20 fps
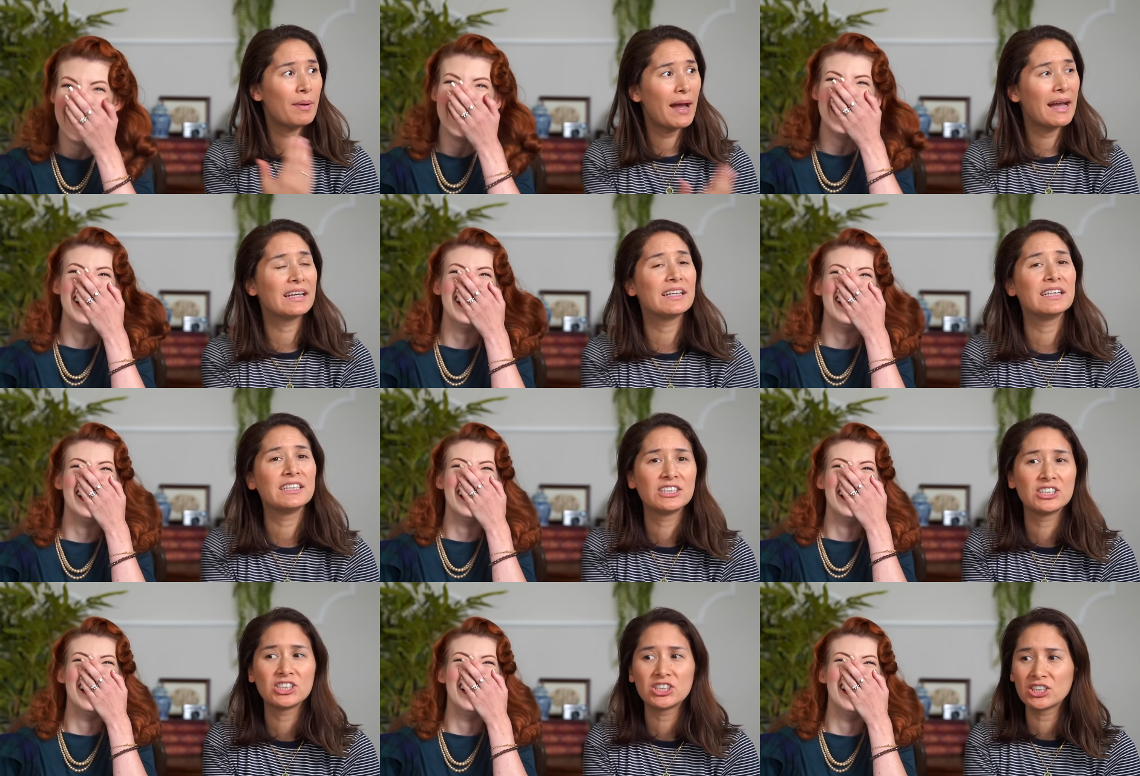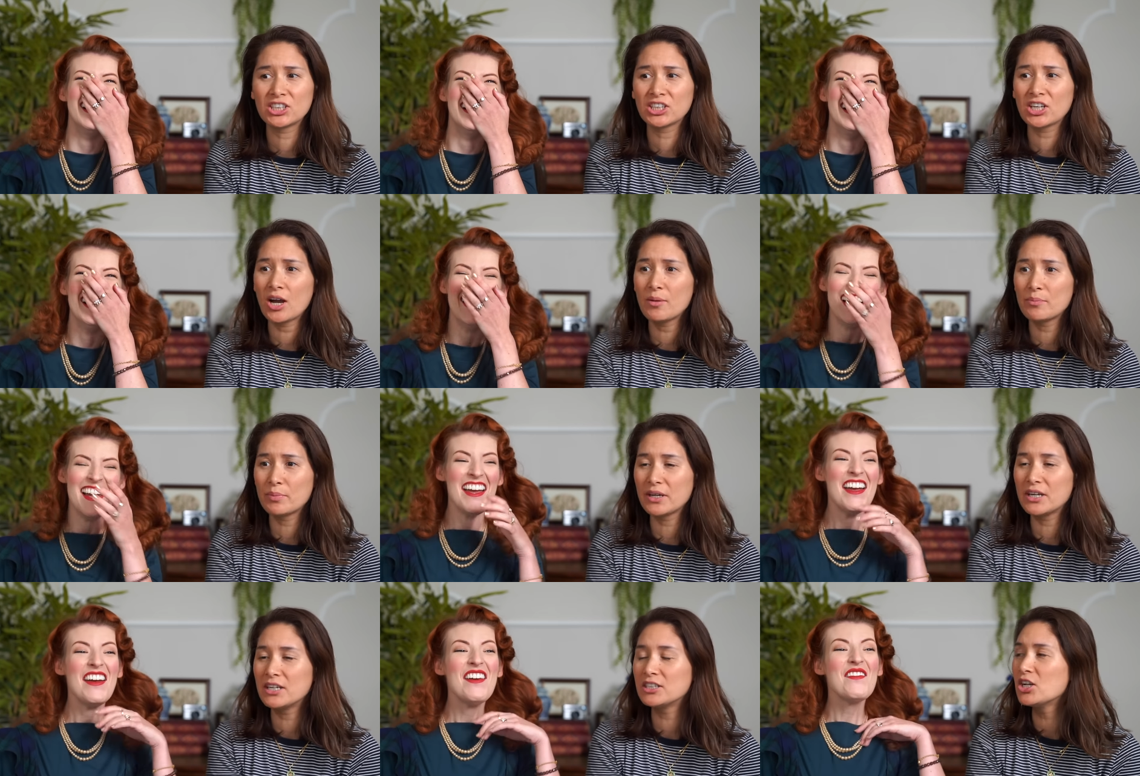Speaker 1: back into the
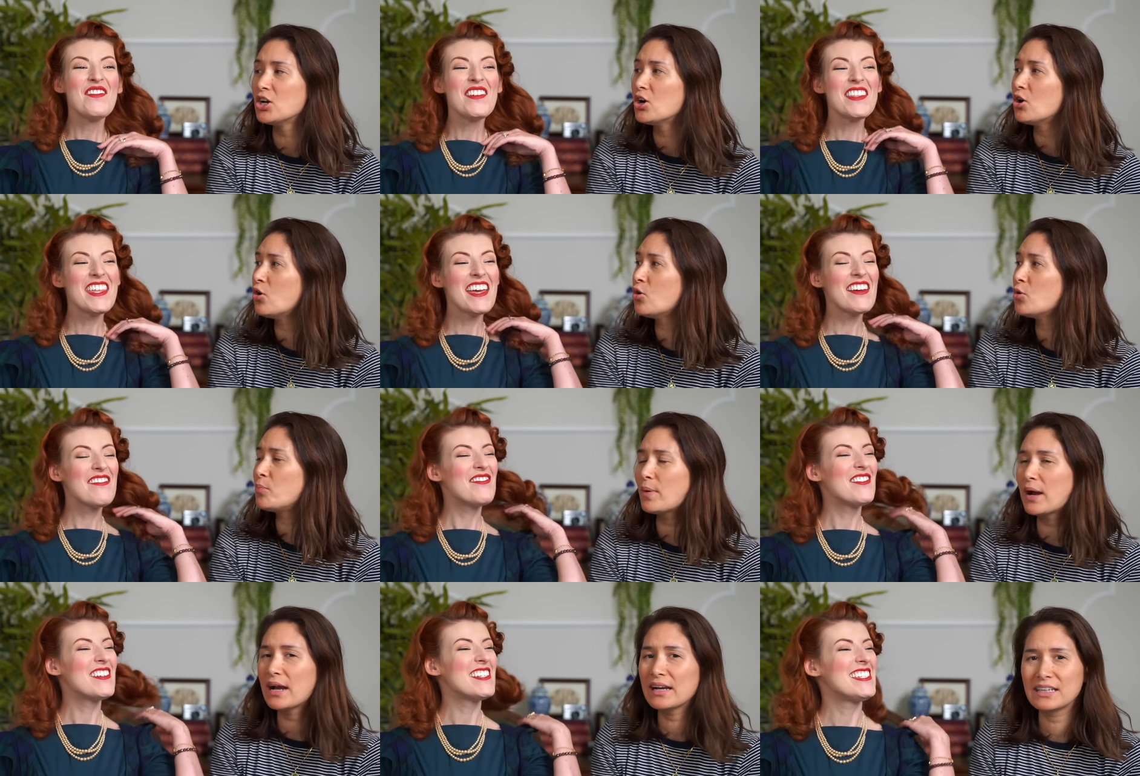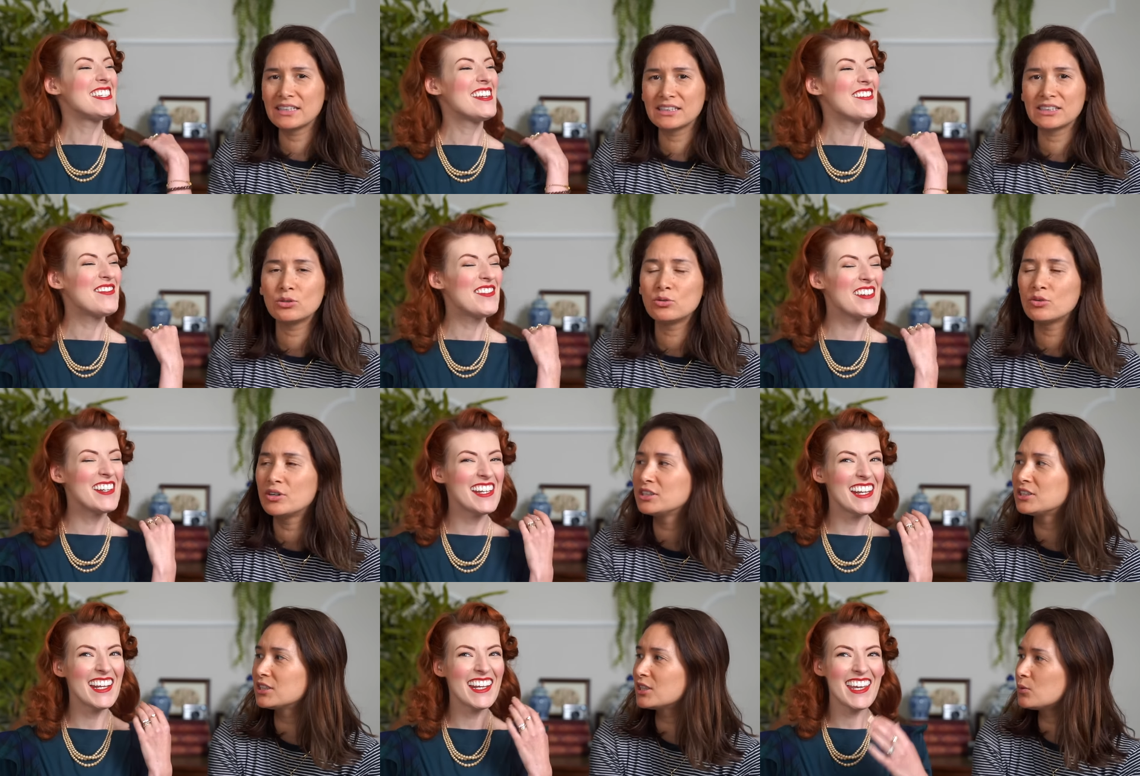cupboard or back in,
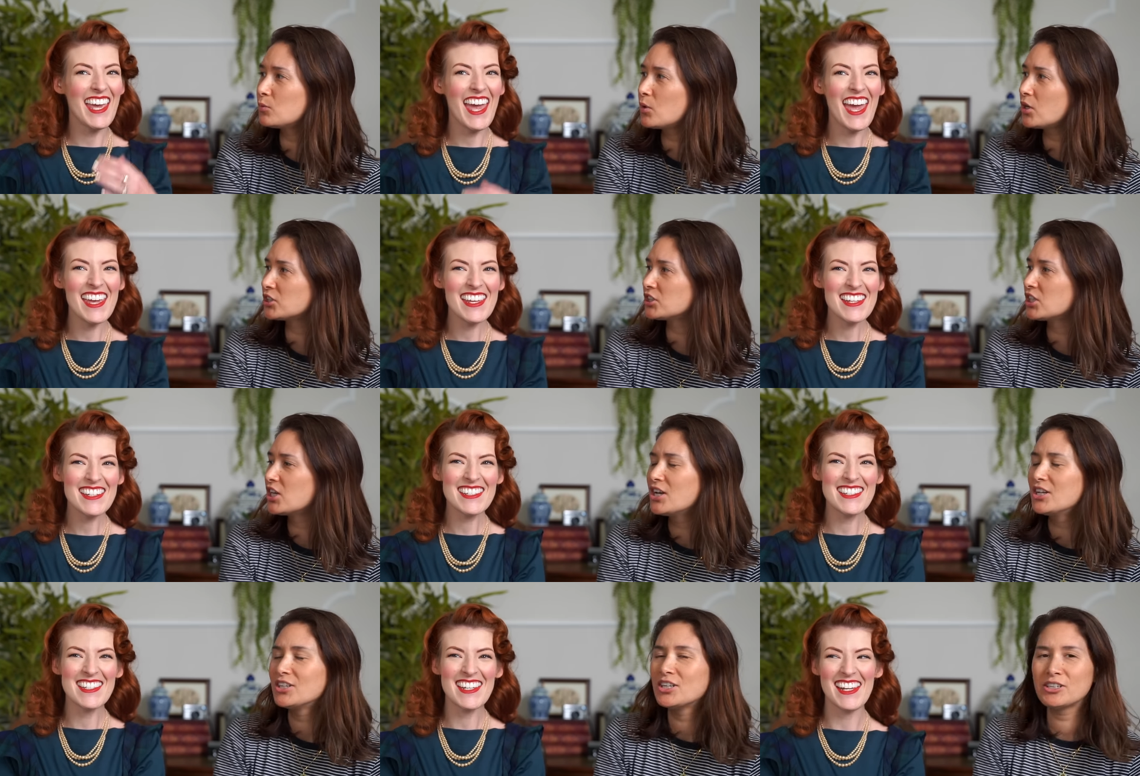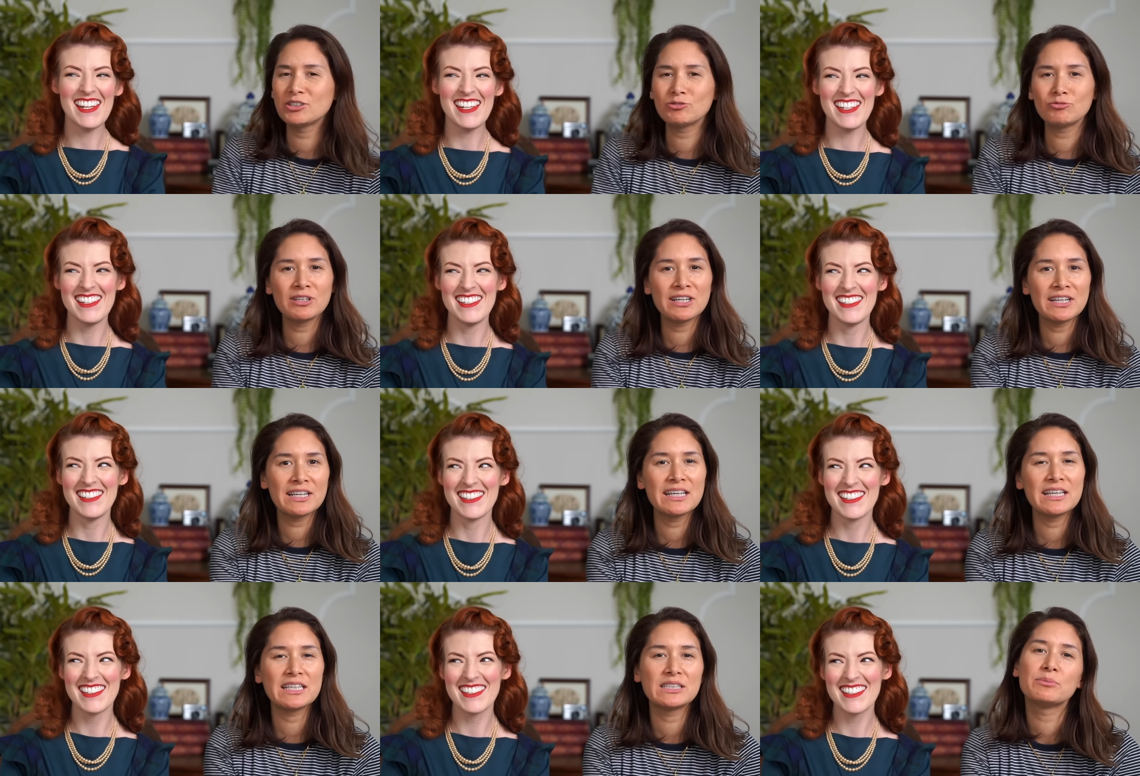or into occasions. the wash. It
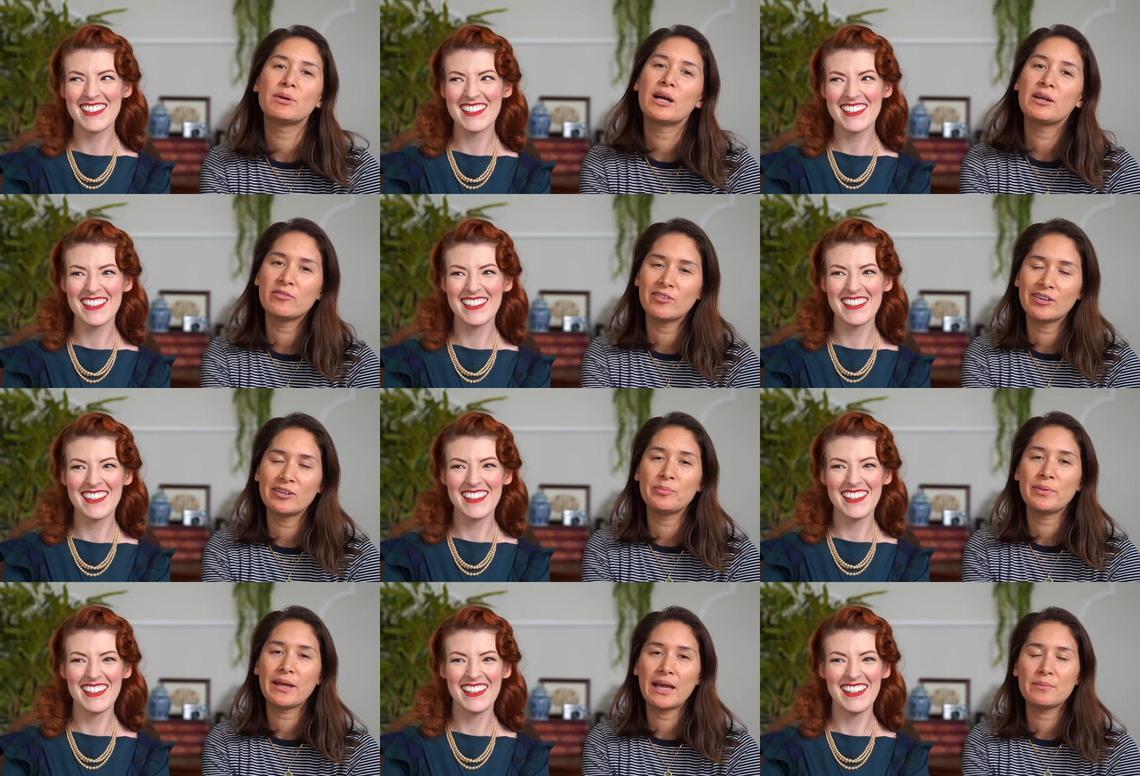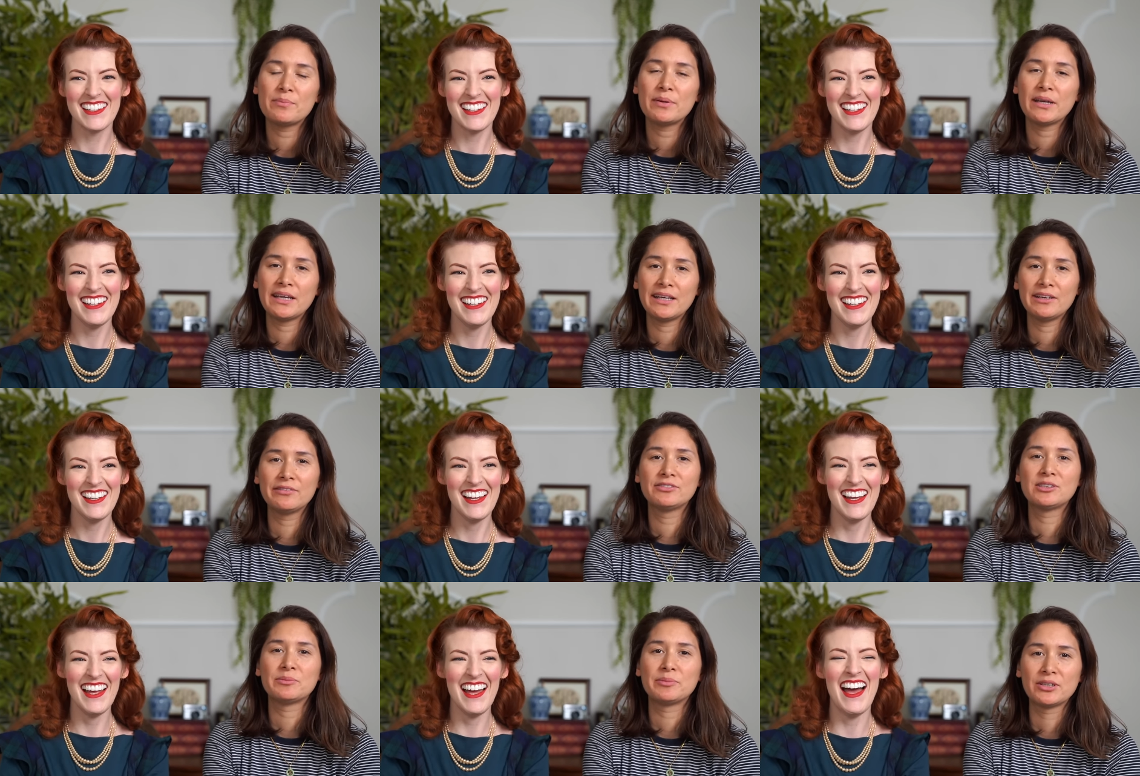really is my royal pet
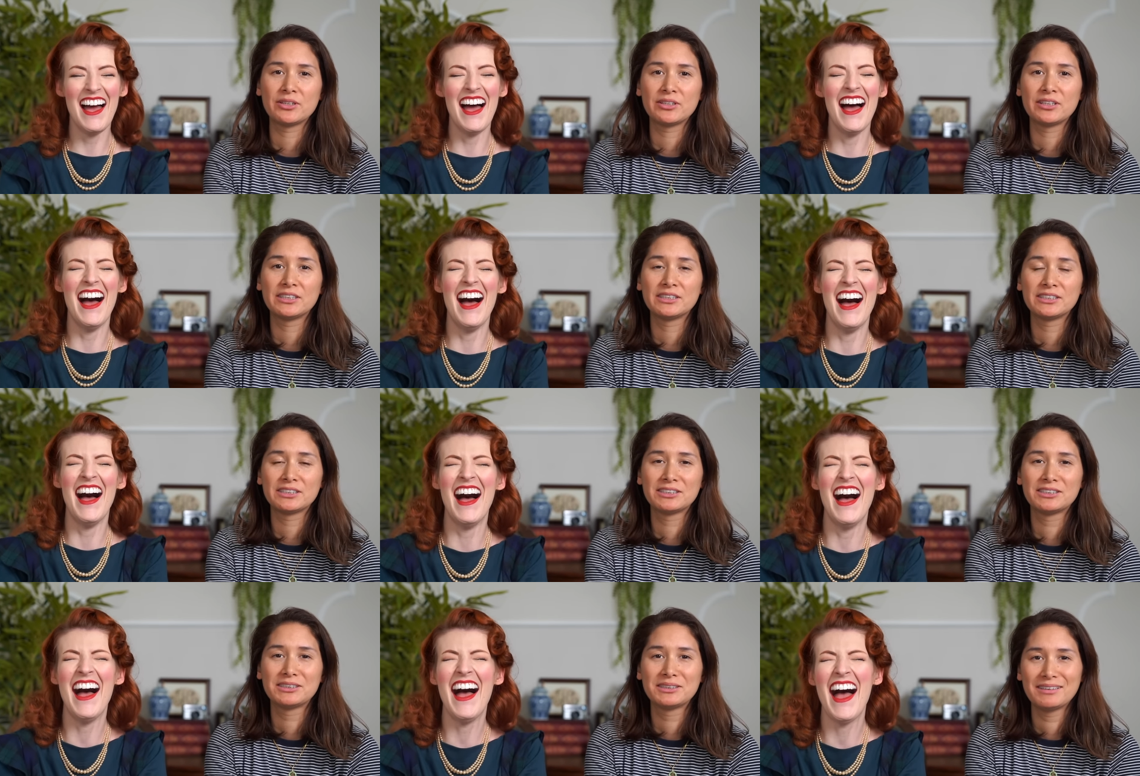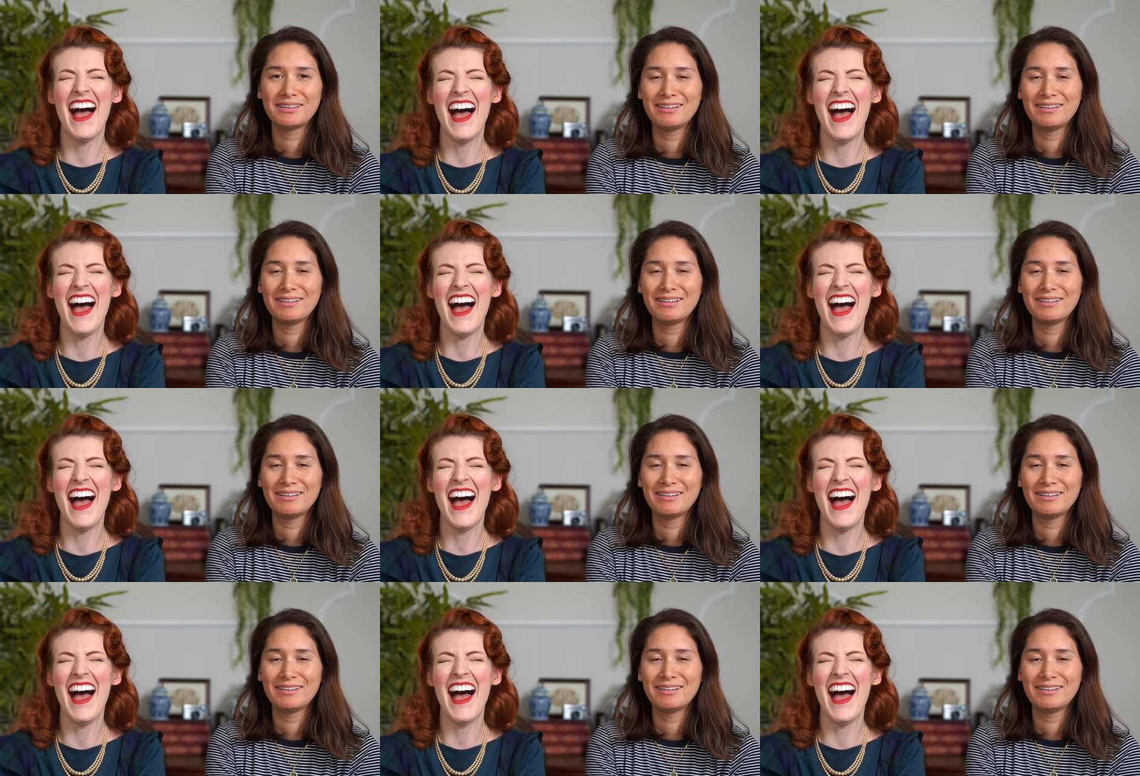peeve, to be honest.